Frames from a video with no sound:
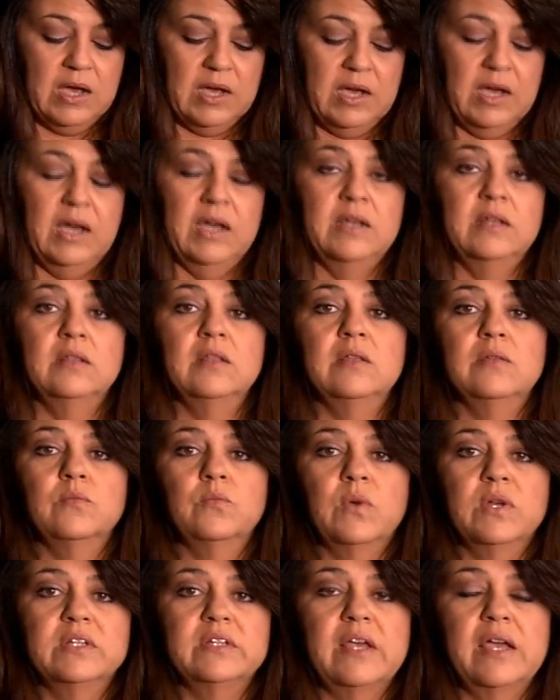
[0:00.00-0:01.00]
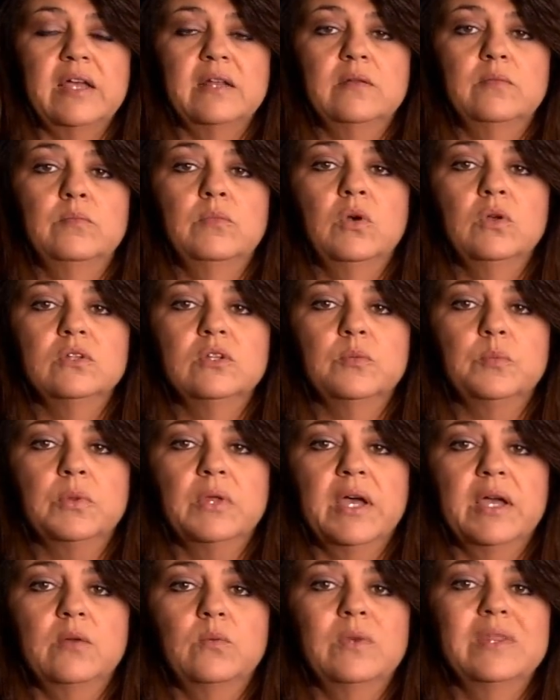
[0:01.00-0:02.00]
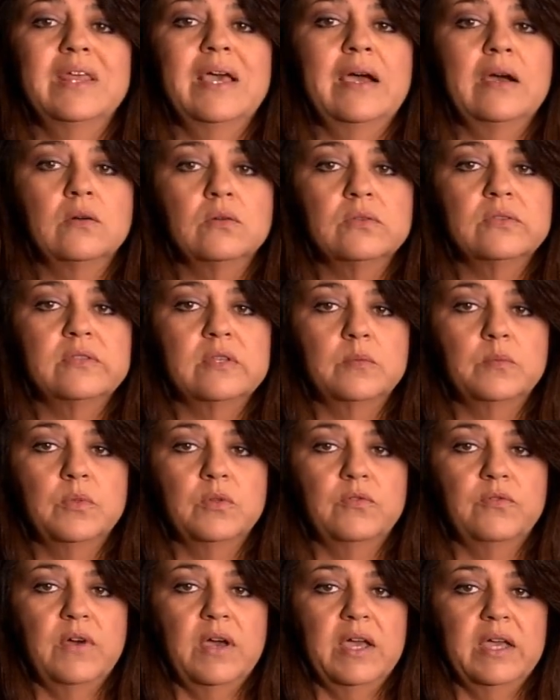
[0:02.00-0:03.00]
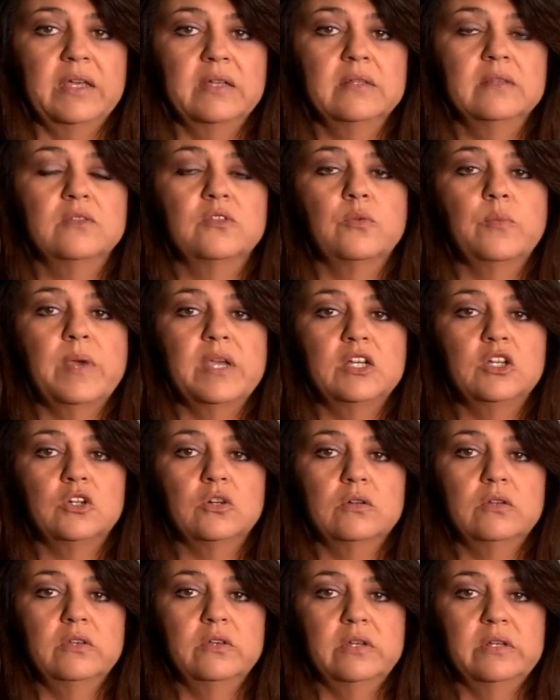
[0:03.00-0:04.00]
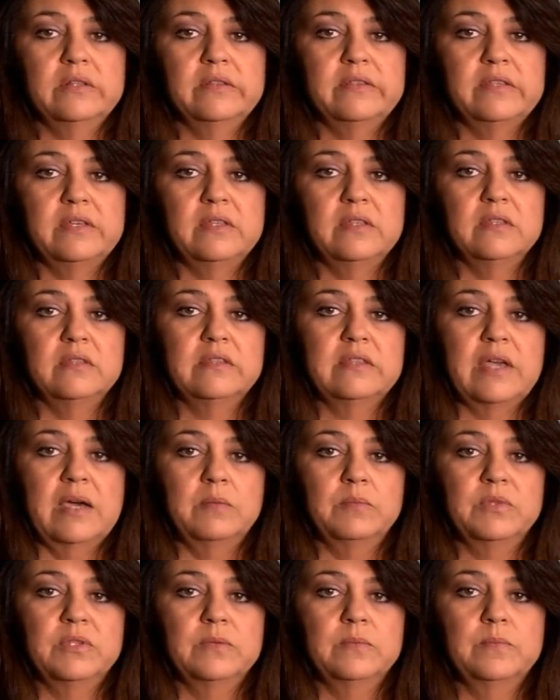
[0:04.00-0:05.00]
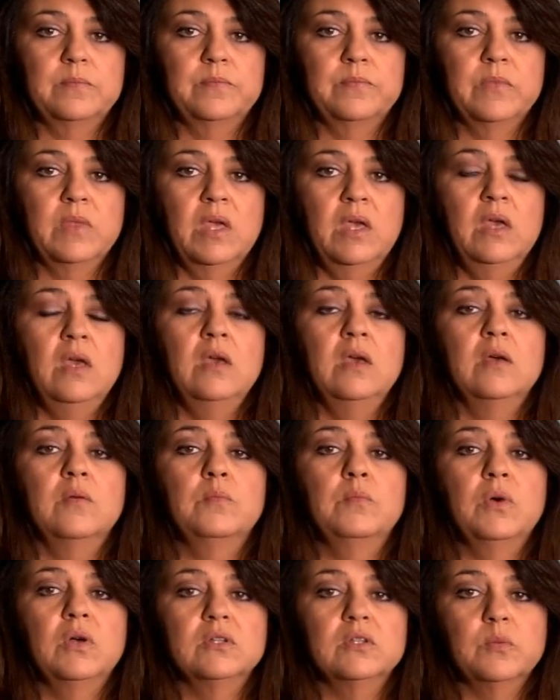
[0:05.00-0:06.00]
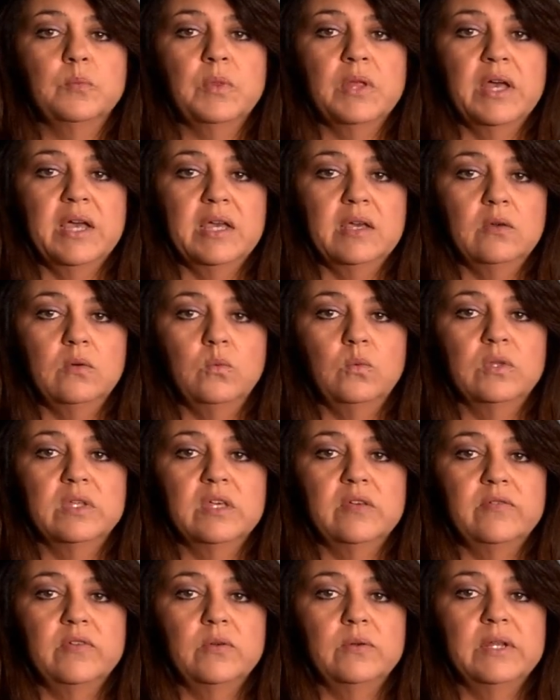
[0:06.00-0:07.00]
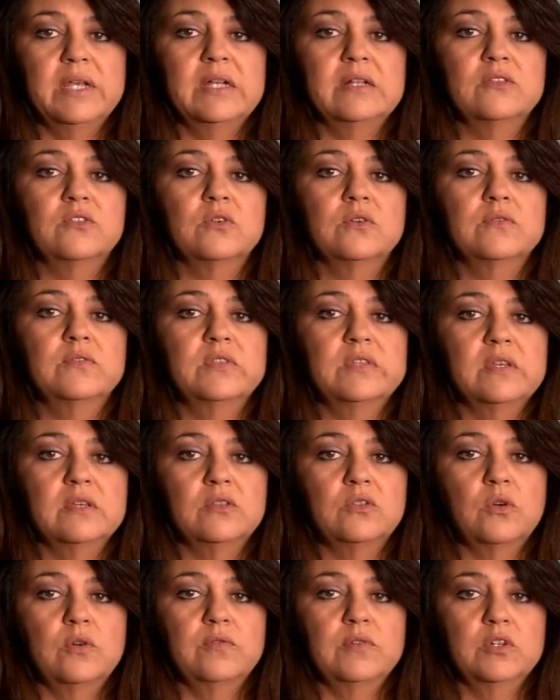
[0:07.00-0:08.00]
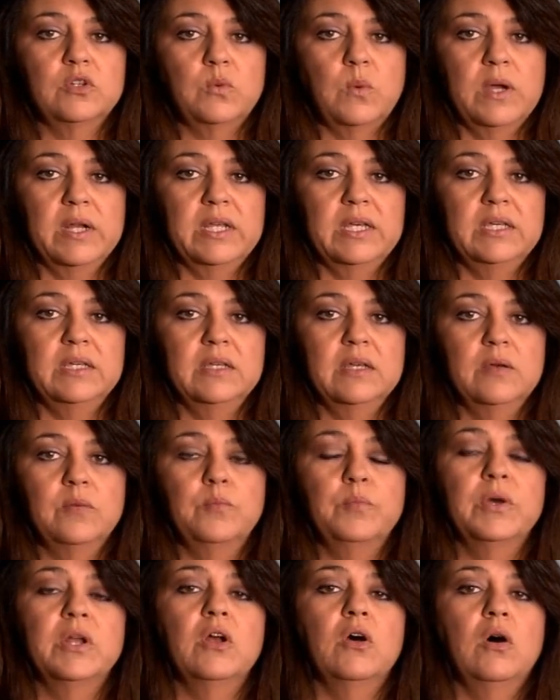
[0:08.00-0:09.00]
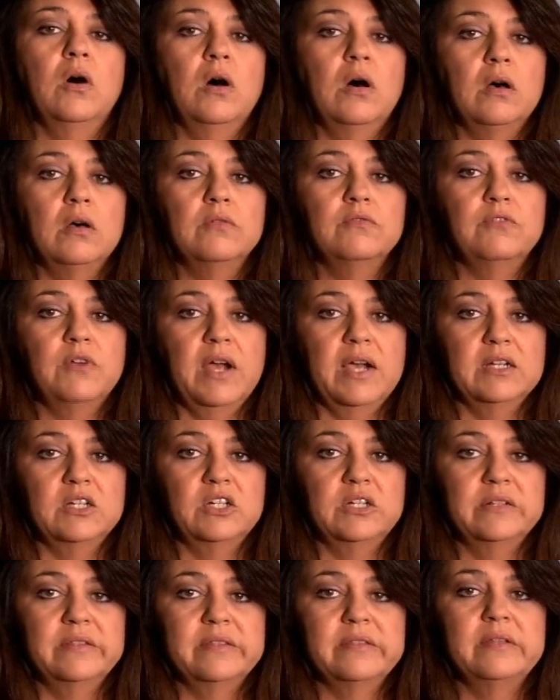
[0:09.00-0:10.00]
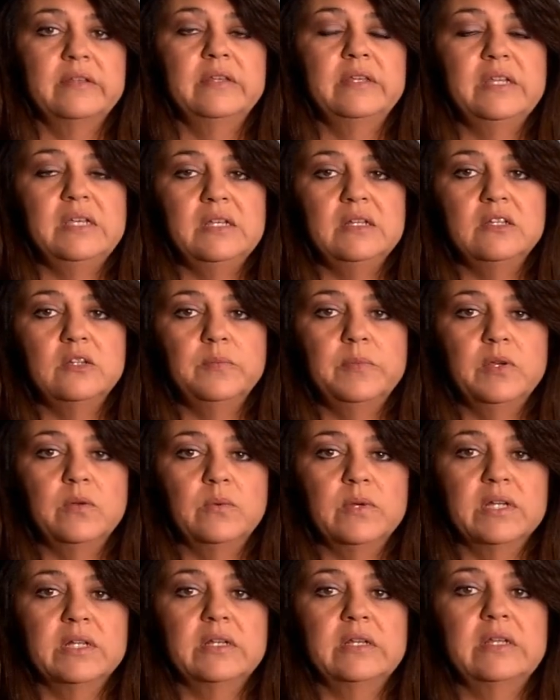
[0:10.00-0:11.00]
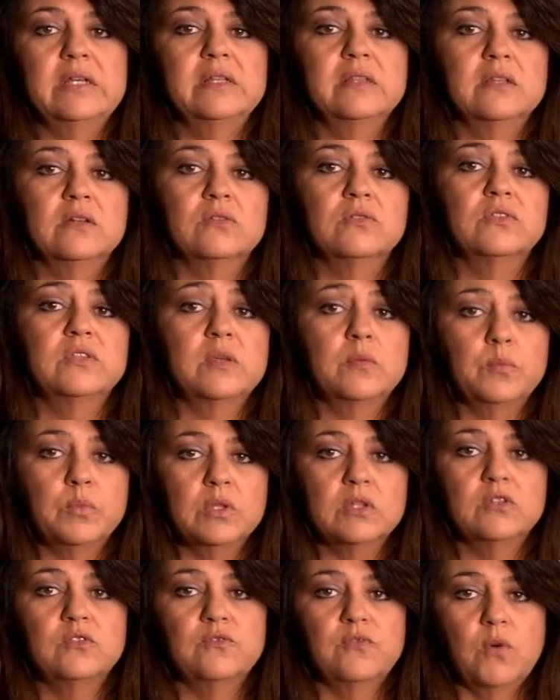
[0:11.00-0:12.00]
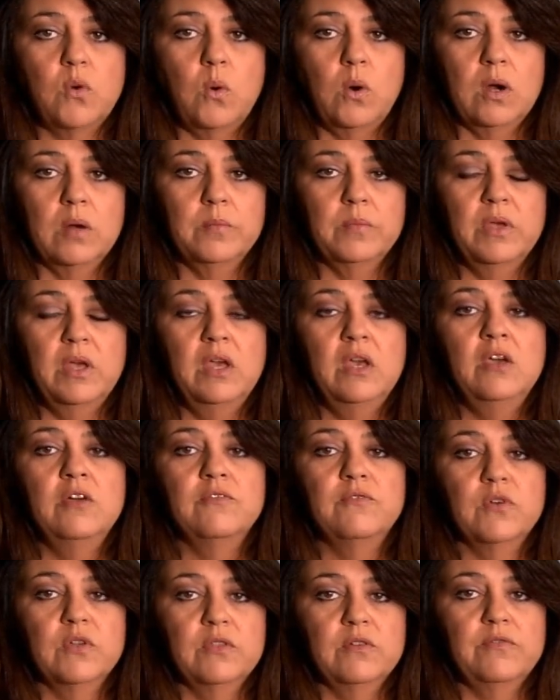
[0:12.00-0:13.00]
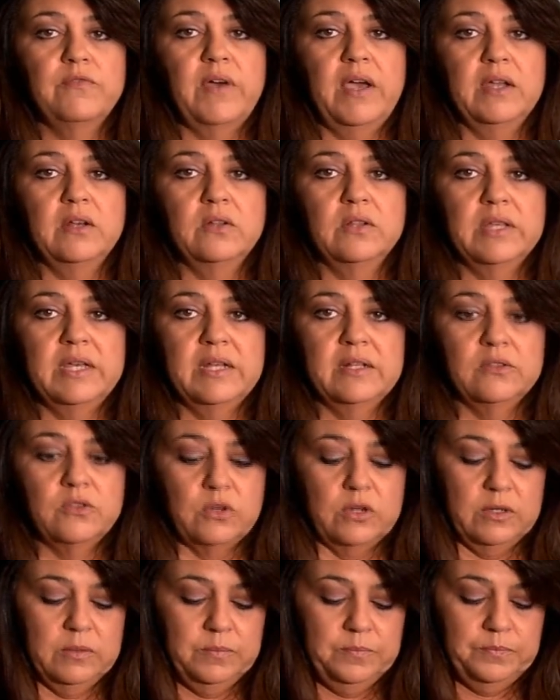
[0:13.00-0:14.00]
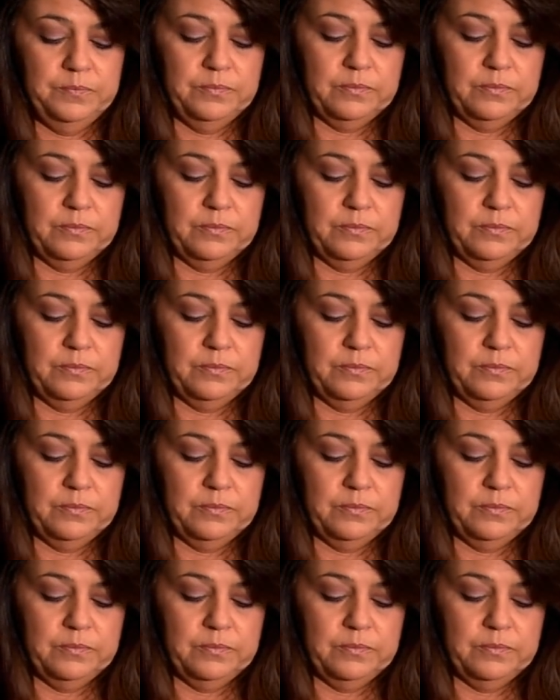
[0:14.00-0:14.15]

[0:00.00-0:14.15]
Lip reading: I went ahead and multiplied without simplifying to make sure you can see the steps. Multiplying will give you an answer of 6 over 20. But all fractions need to be written in their simplest form for the final answer.